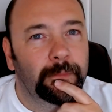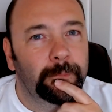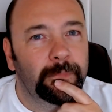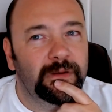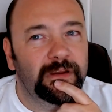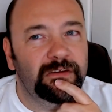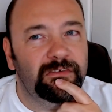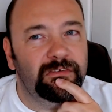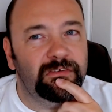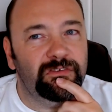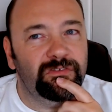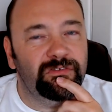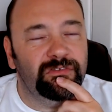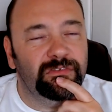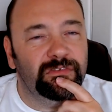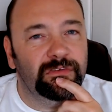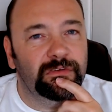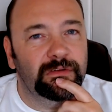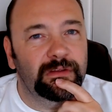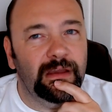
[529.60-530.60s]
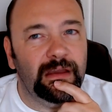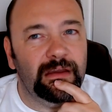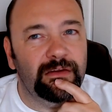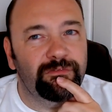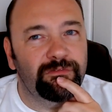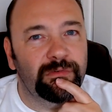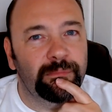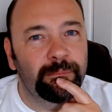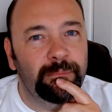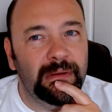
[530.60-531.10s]
It just, yeah,
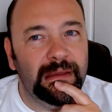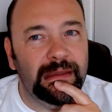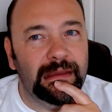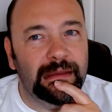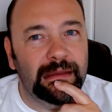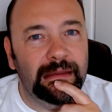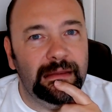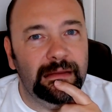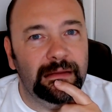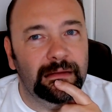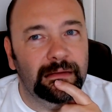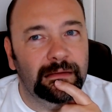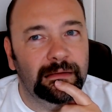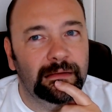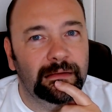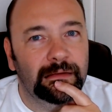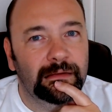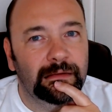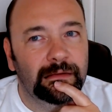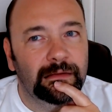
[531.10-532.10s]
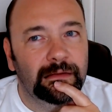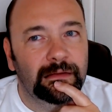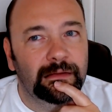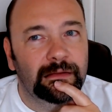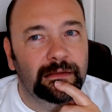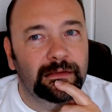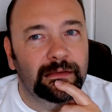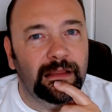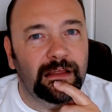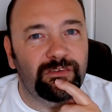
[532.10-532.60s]
for me,
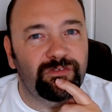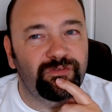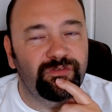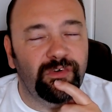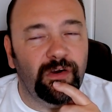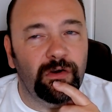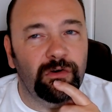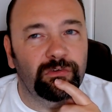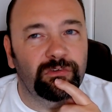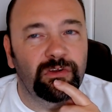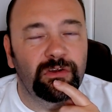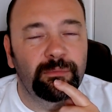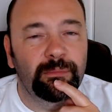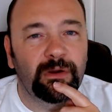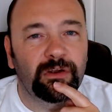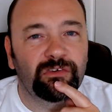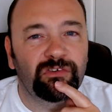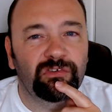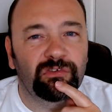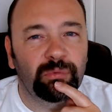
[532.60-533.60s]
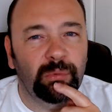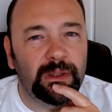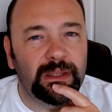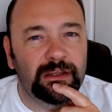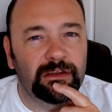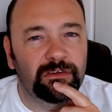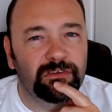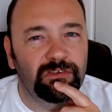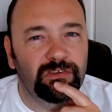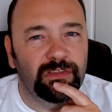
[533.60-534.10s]
that's far too much
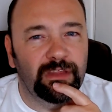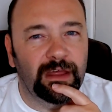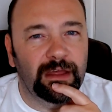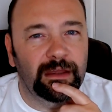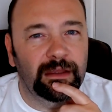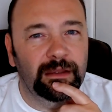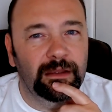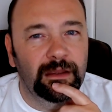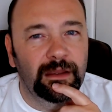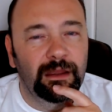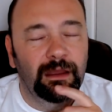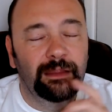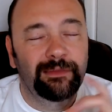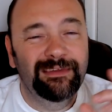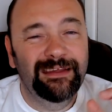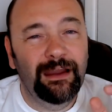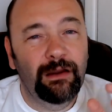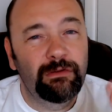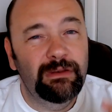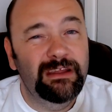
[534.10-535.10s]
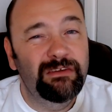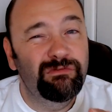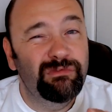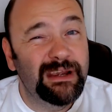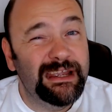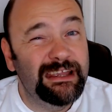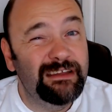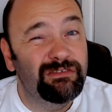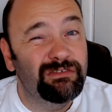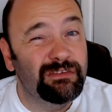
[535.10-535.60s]
sweetness there. And the only
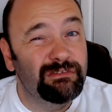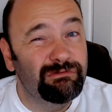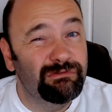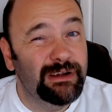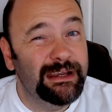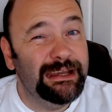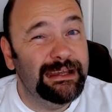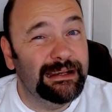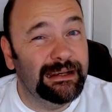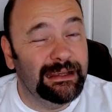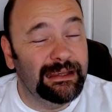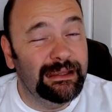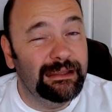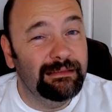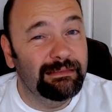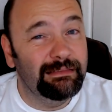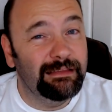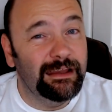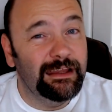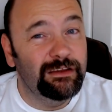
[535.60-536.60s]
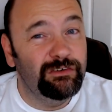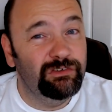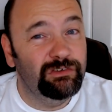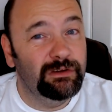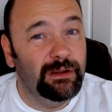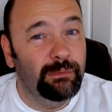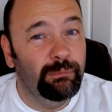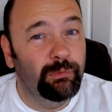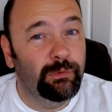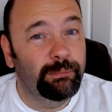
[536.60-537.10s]
reason really that
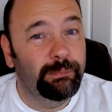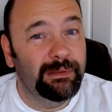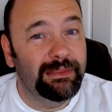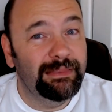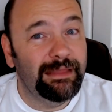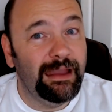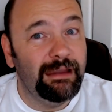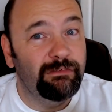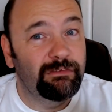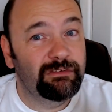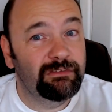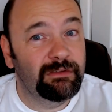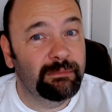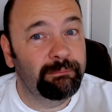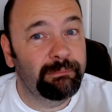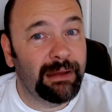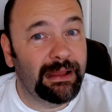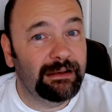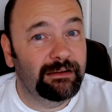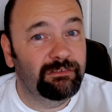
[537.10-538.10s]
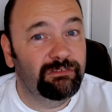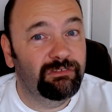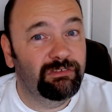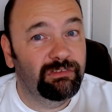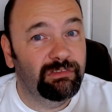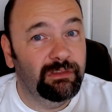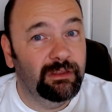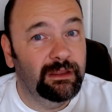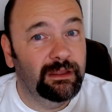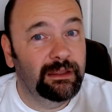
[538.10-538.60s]
it would be there is to balance
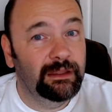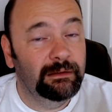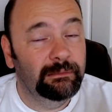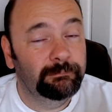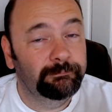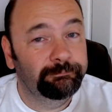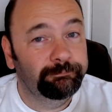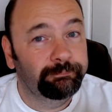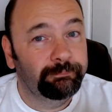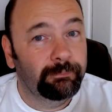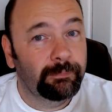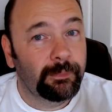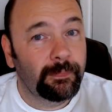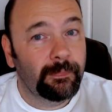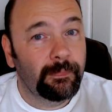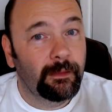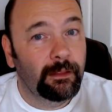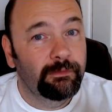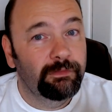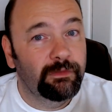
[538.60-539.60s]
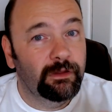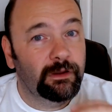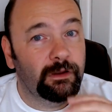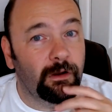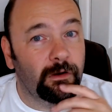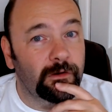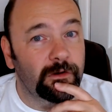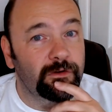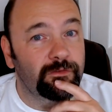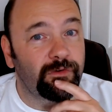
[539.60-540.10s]
the
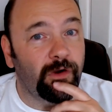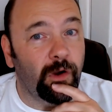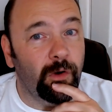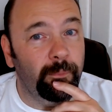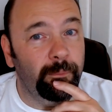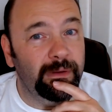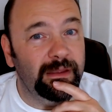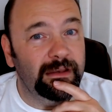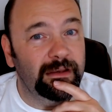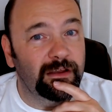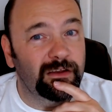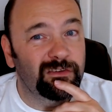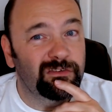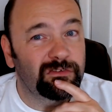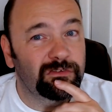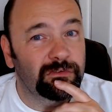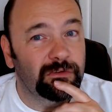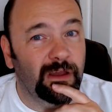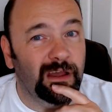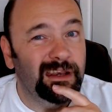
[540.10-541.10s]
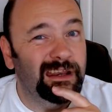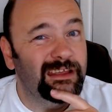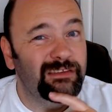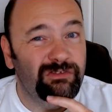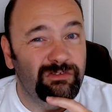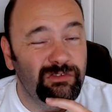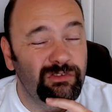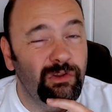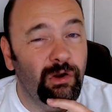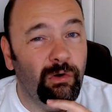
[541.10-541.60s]
kind of hoppiness, and it's
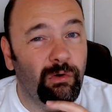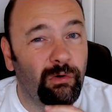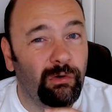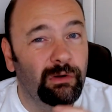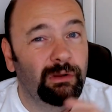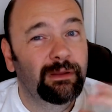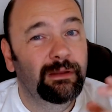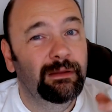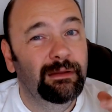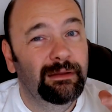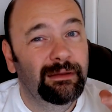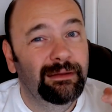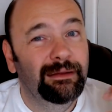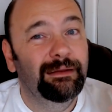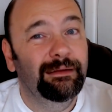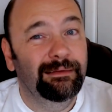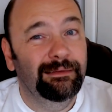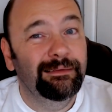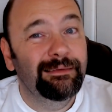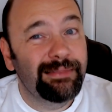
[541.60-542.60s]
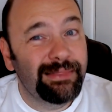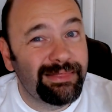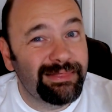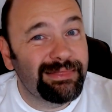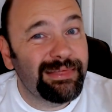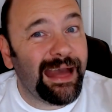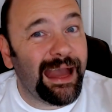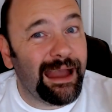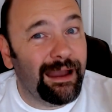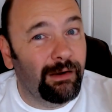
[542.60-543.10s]
not
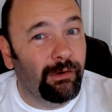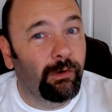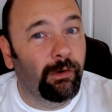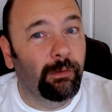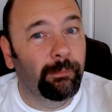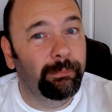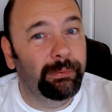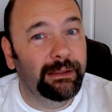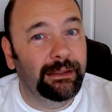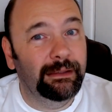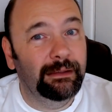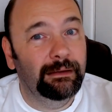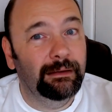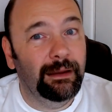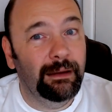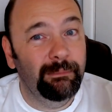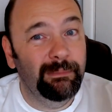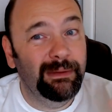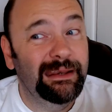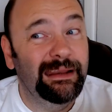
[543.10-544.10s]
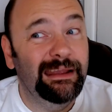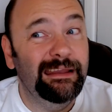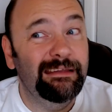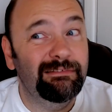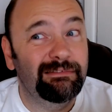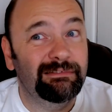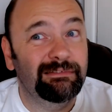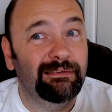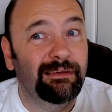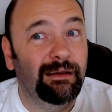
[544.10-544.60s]
that hoppy. I it is
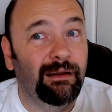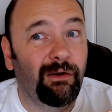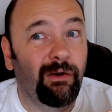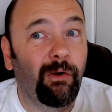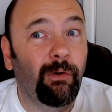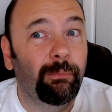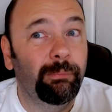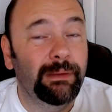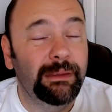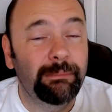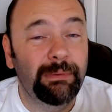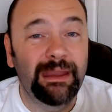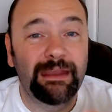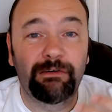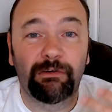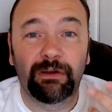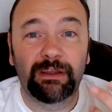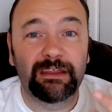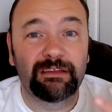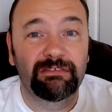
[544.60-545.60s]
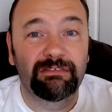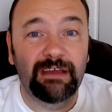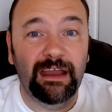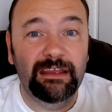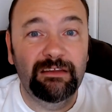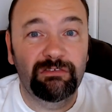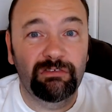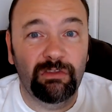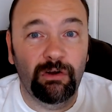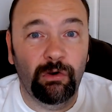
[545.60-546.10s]
a hoppy beer. I can
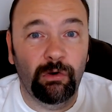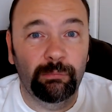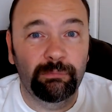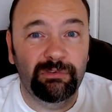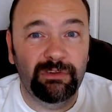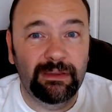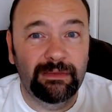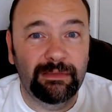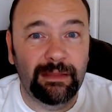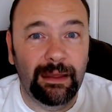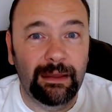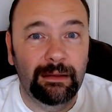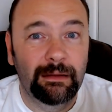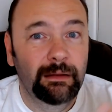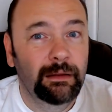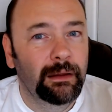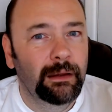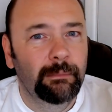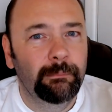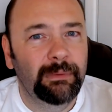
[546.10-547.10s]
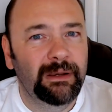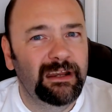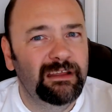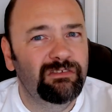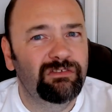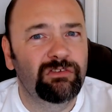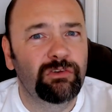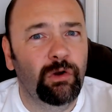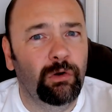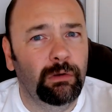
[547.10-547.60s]
taste the hops in there, but
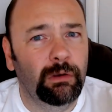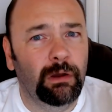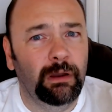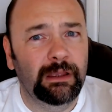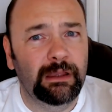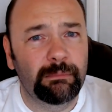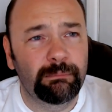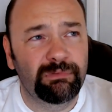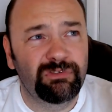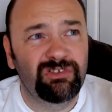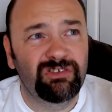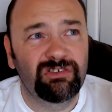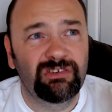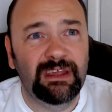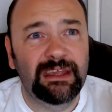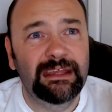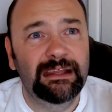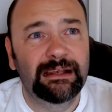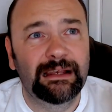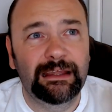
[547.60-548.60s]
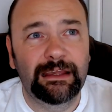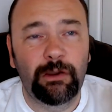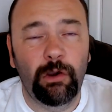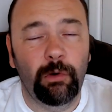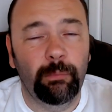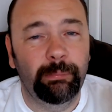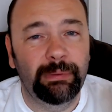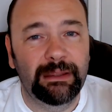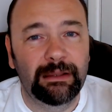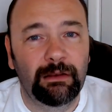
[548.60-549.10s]
it's not like obscenely
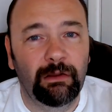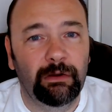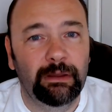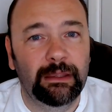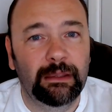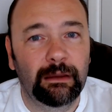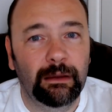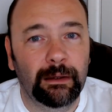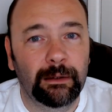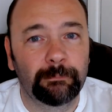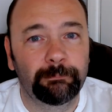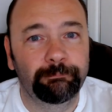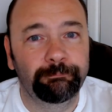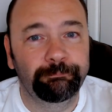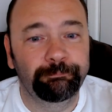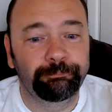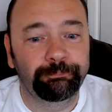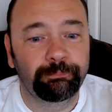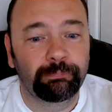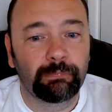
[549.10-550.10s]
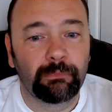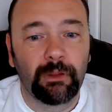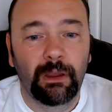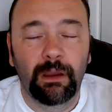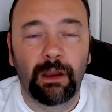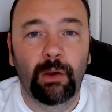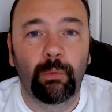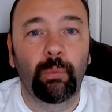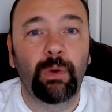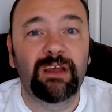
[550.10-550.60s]
hoppy like
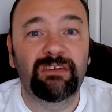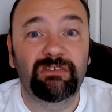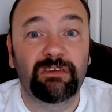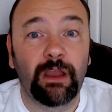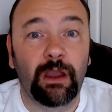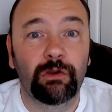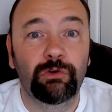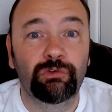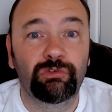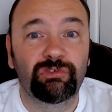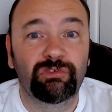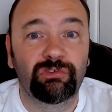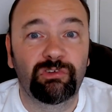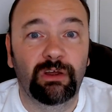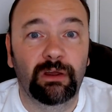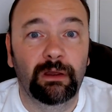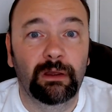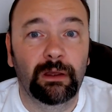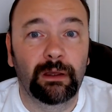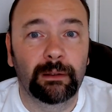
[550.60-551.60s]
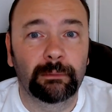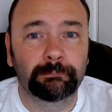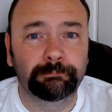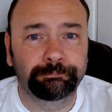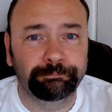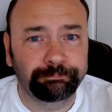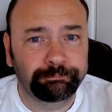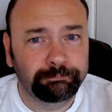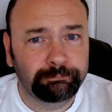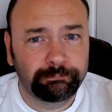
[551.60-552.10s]
a West Coast
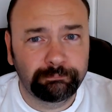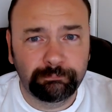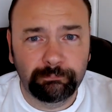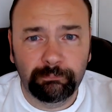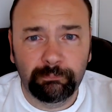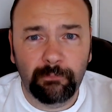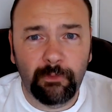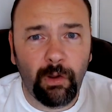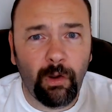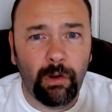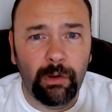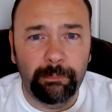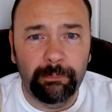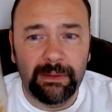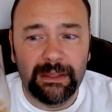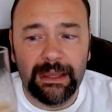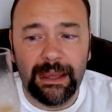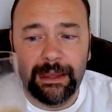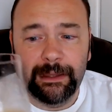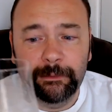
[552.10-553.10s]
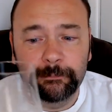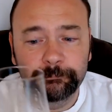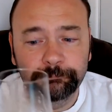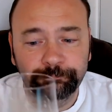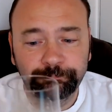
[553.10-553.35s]
IPA